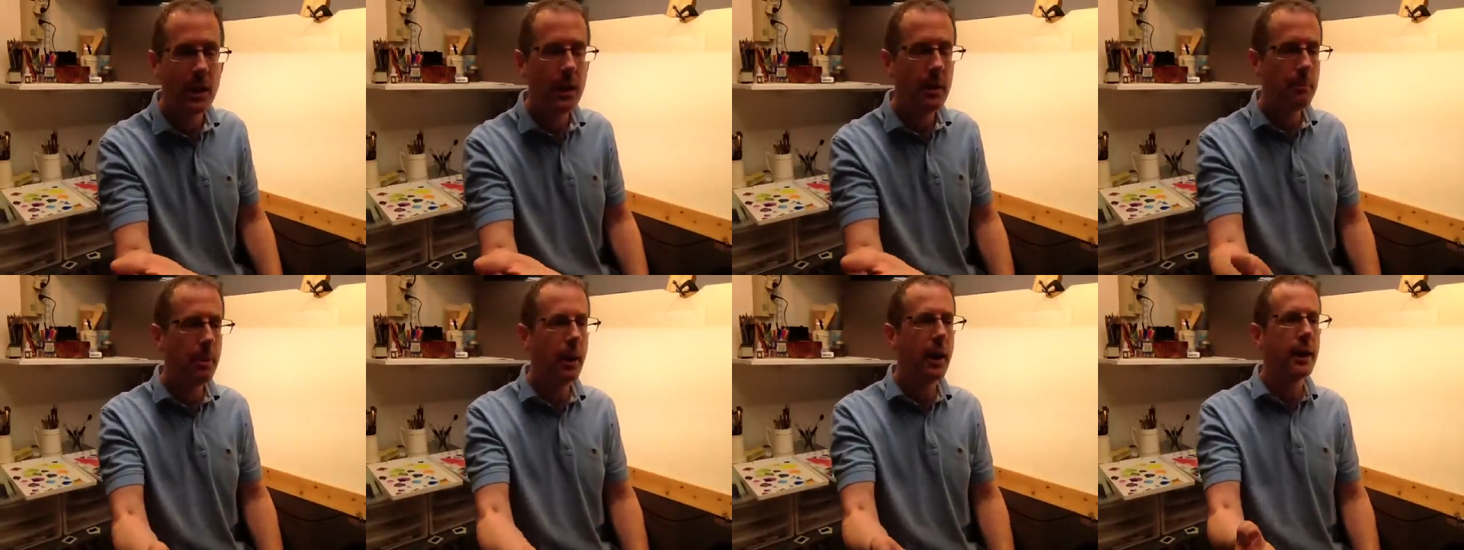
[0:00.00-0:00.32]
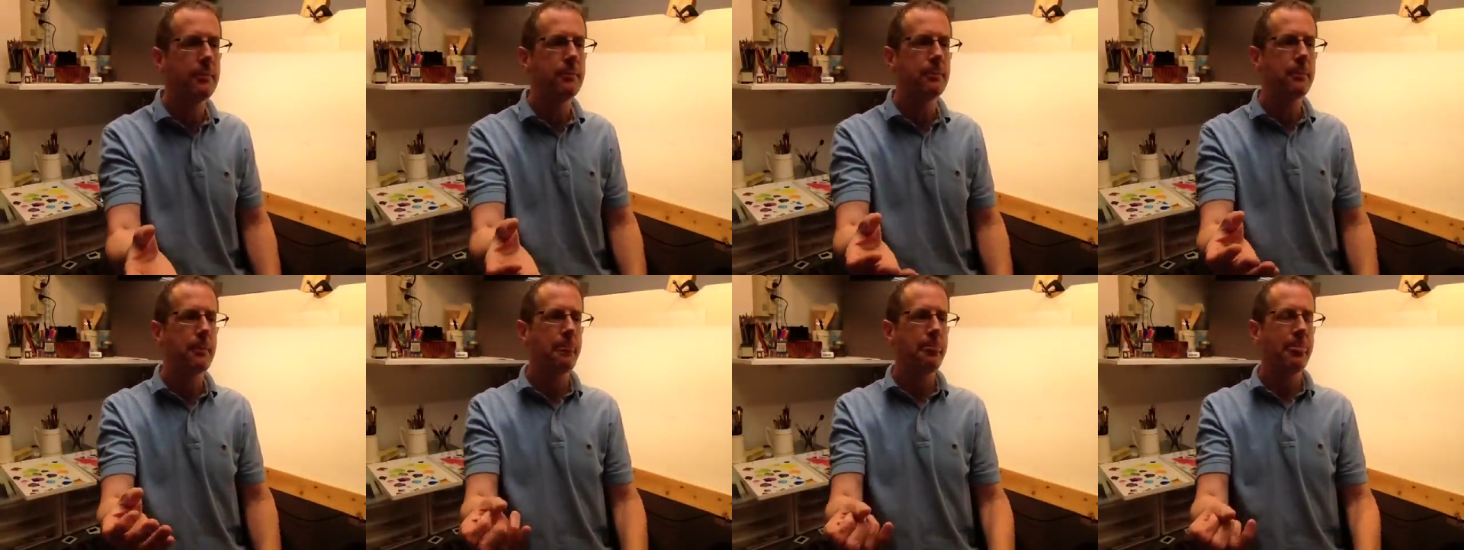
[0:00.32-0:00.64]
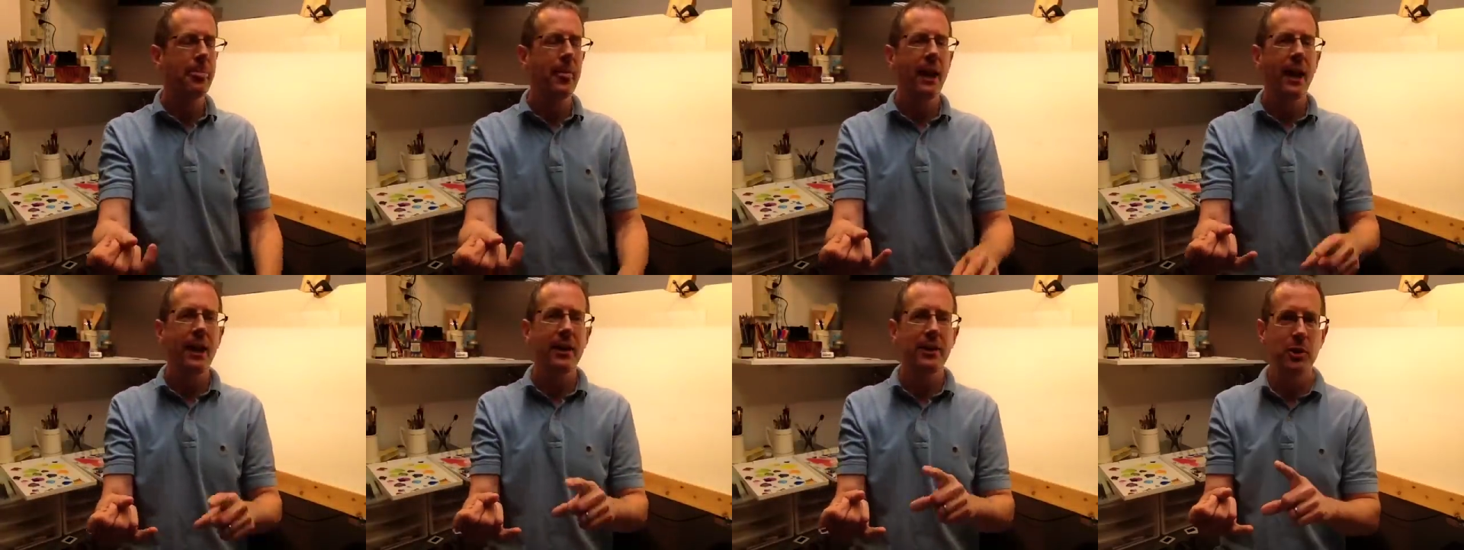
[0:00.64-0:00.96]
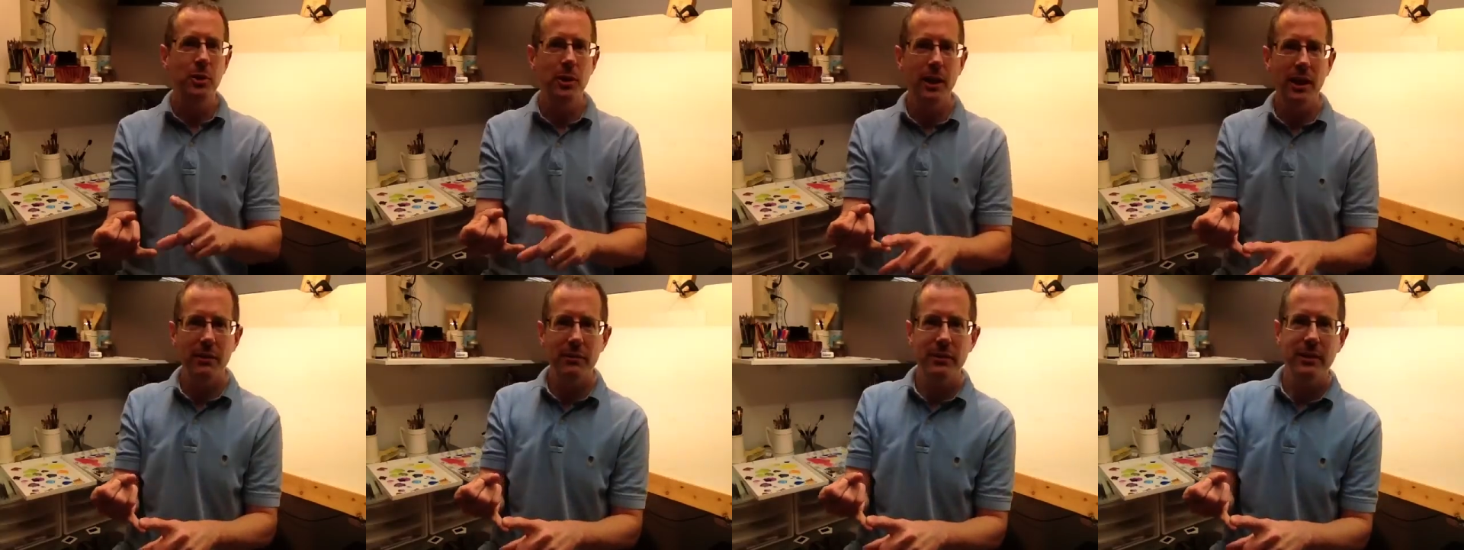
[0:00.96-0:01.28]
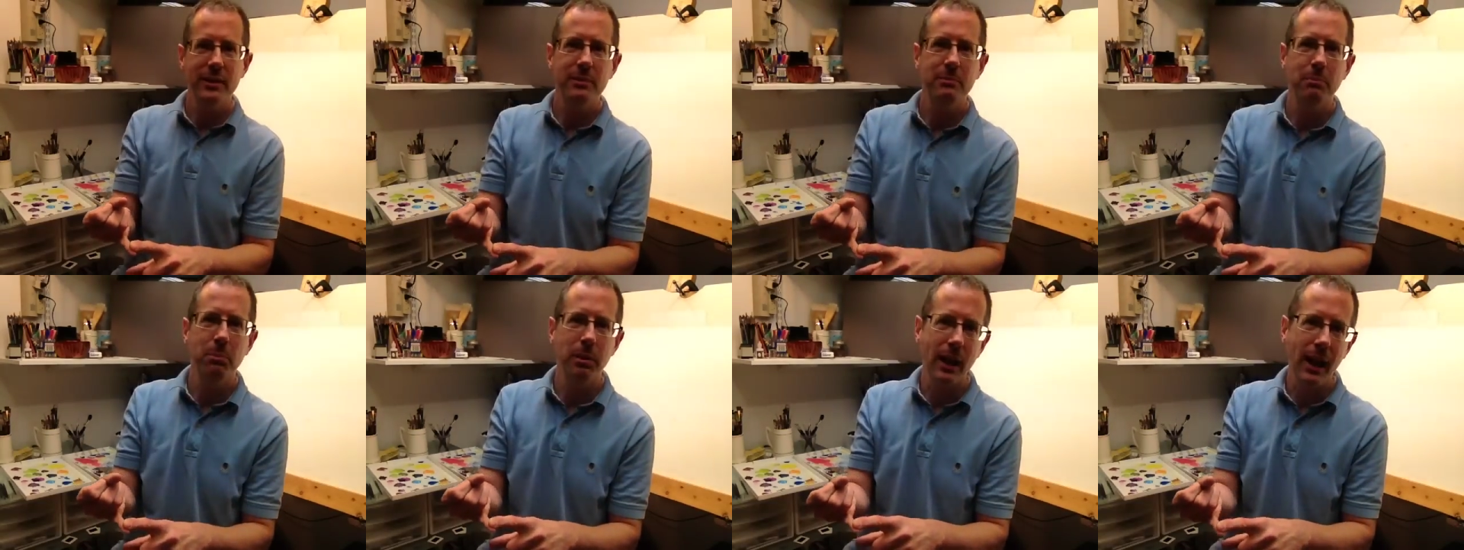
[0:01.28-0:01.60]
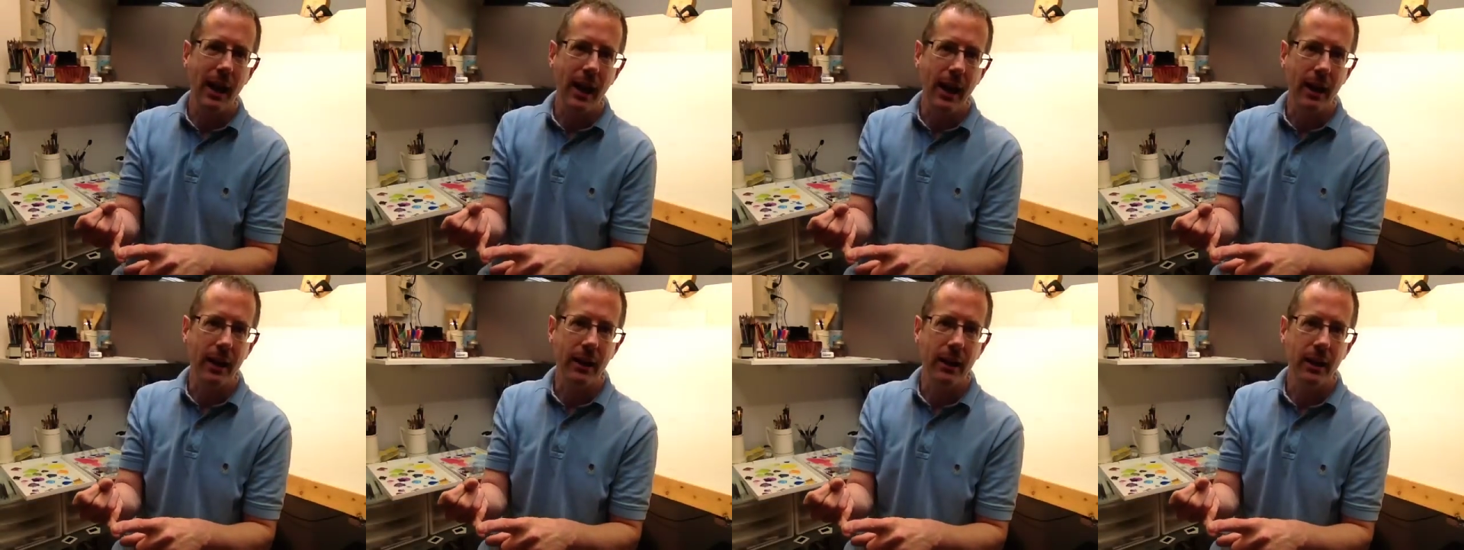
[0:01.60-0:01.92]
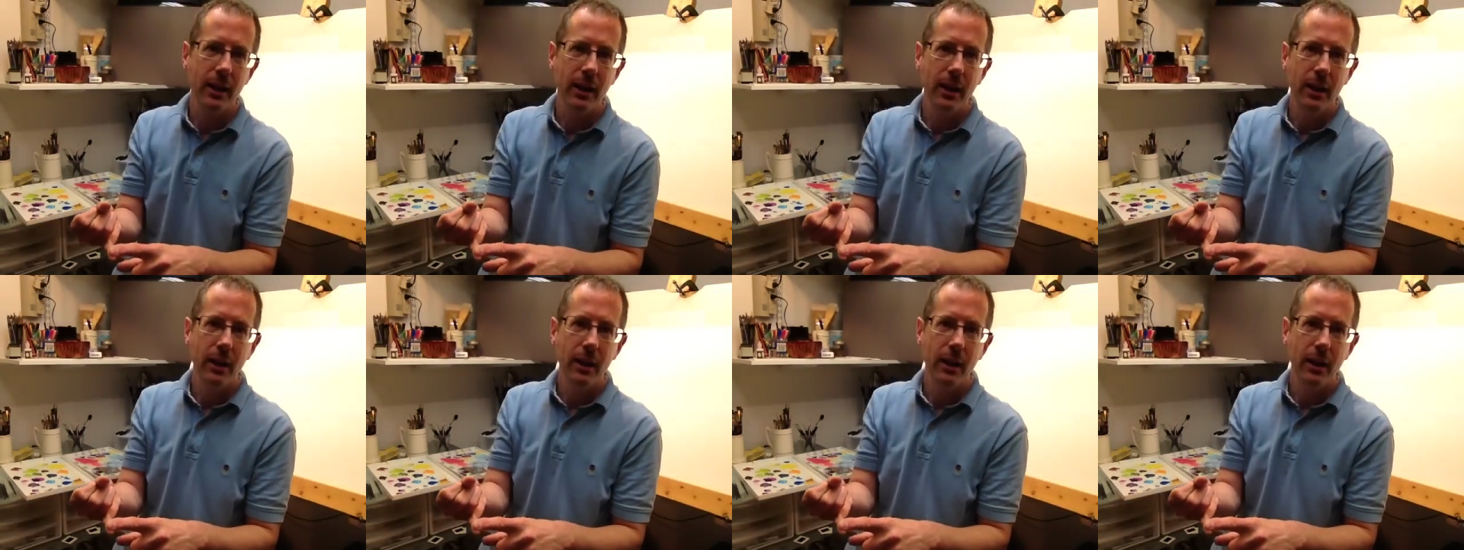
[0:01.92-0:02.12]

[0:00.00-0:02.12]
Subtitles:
But I do have this blog,